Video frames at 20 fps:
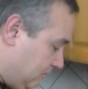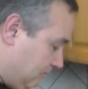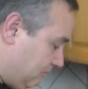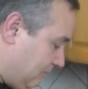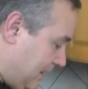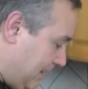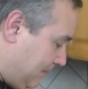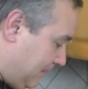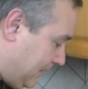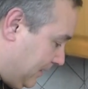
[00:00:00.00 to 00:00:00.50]

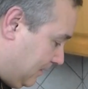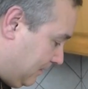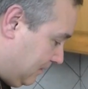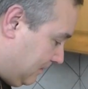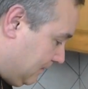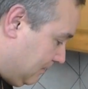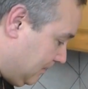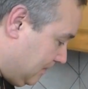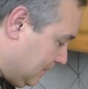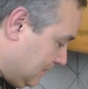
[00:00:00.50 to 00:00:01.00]
ribbon,
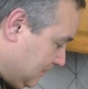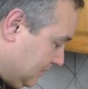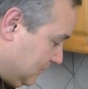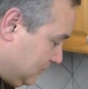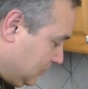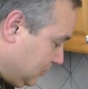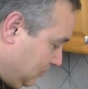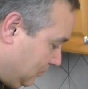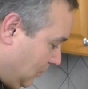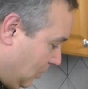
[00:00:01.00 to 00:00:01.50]

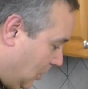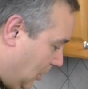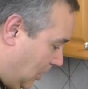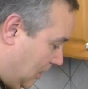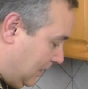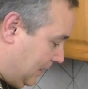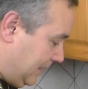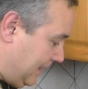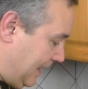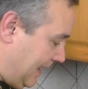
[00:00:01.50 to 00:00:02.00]

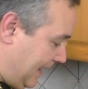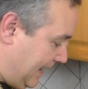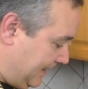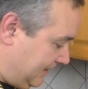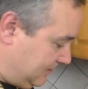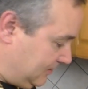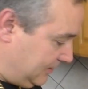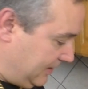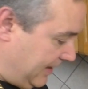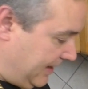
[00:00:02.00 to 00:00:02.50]
small
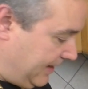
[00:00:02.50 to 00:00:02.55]
guys, see